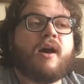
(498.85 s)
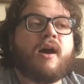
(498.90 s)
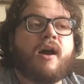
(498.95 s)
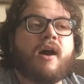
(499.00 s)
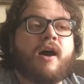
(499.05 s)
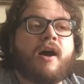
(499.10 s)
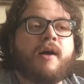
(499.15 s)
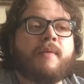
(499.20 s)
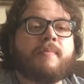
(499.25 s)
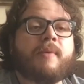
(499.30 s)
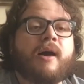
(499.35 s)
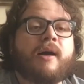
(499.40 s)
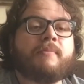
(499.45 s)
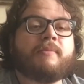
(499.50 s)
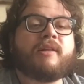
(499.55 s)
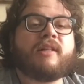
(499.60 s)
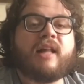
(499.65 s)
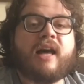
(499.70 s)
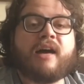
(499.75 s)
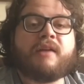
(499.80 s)
Um,
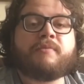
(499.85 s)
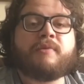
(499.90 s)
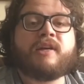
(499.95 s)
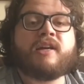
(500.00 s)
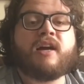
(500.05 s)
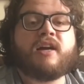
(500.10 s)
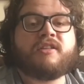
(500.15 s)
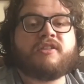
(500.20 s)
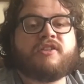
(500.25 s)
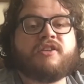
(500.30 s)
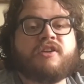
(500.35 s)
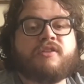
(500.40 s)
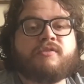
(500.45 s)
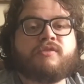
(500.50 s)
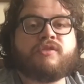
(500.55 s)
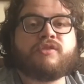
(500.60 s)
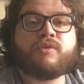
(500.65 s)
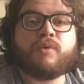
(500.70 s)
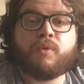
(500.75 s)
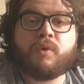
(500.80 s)
I'm glad we got to know
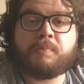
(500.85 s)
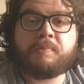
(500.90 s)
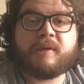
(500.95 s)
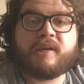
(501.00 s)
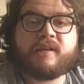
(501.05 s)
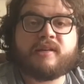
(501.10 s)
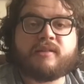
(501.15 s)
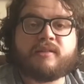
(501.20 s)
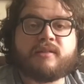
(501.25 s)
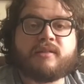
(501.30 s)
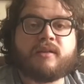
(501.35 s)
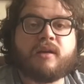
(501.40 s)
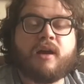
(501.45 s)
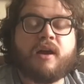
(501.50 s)
Scorpius,